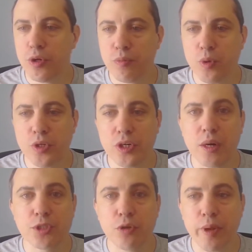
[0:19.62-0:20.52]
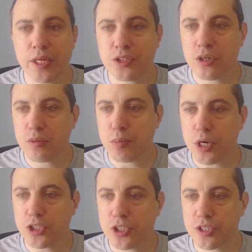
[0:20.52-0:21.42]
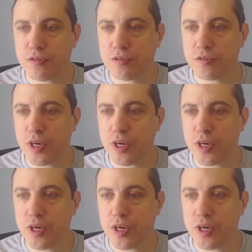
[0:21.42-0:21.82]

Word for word: With more adoption, many startup projects are